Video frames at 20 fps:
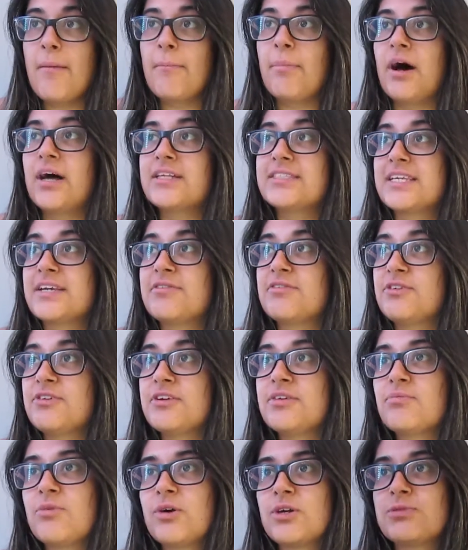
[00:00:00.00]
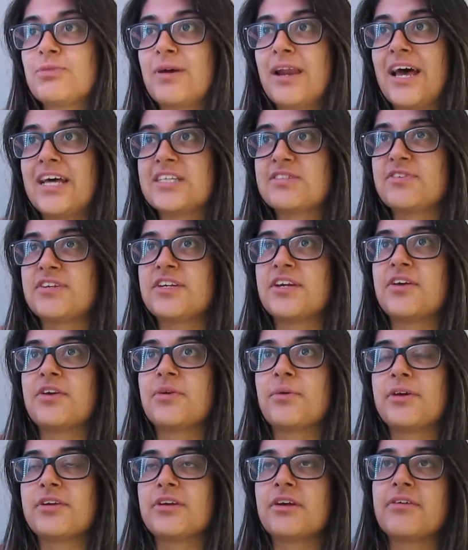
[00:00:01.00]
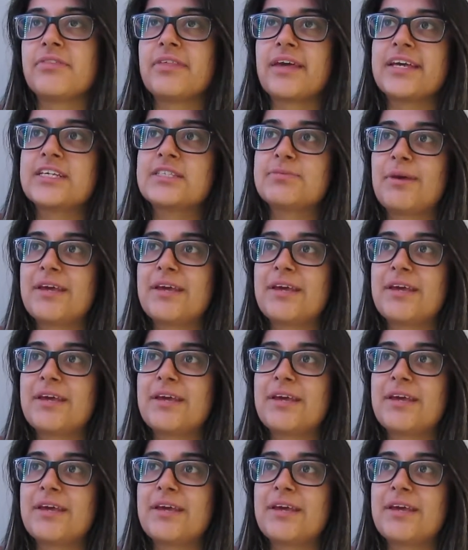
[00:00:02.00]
But if you didn't watch my last video, you won't know this.